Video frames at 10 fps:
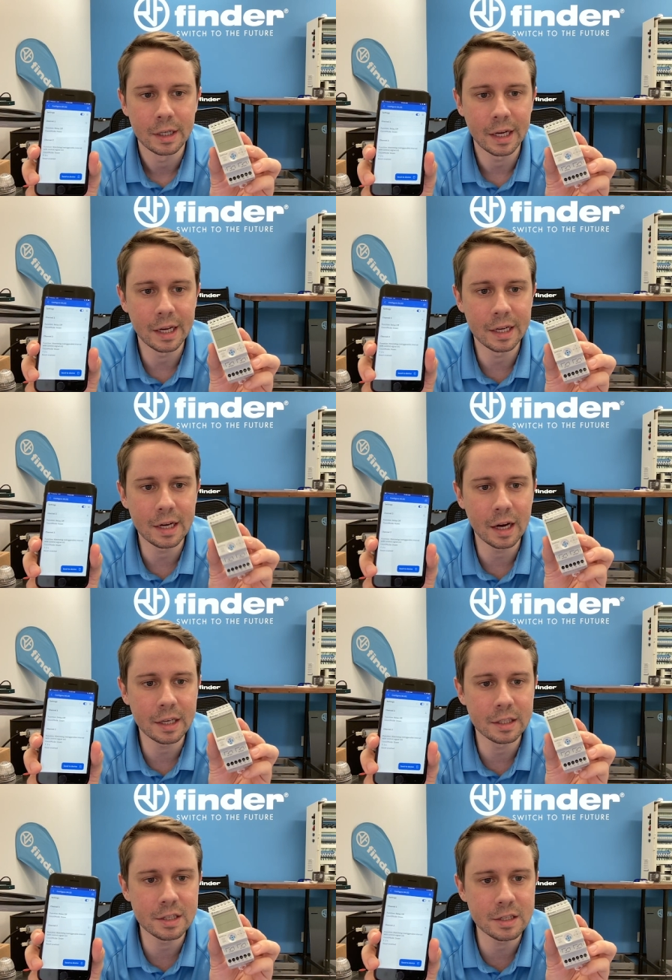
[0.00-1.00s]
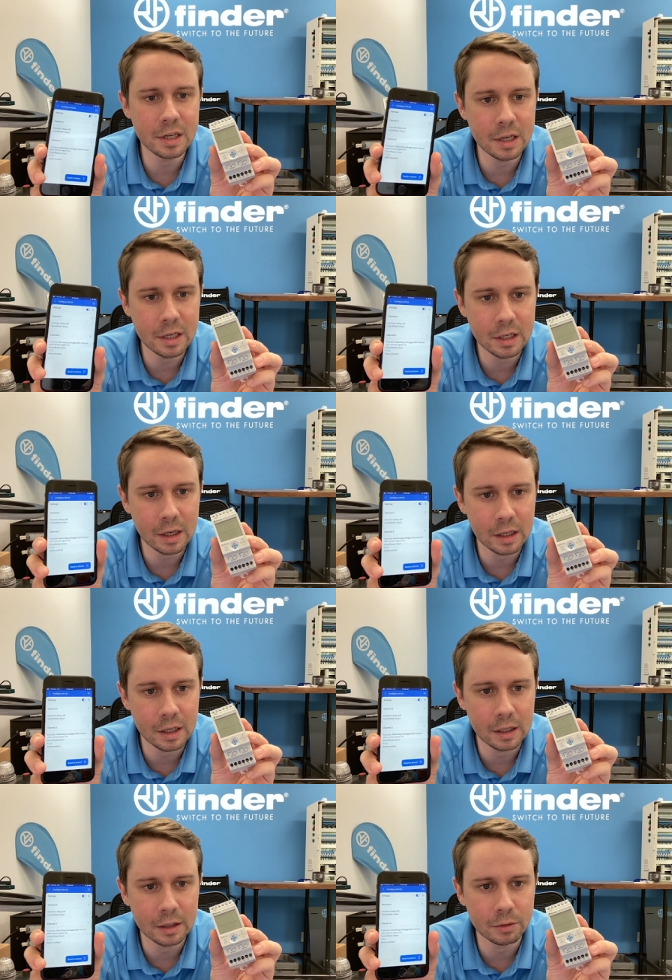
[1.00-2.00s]
and I can see
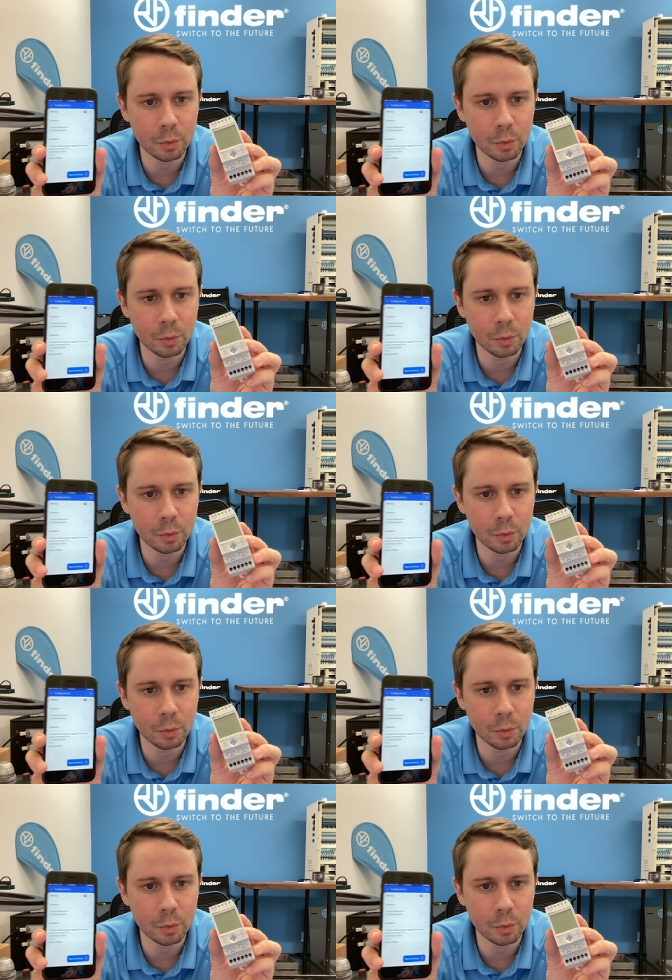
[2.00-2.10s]
uh,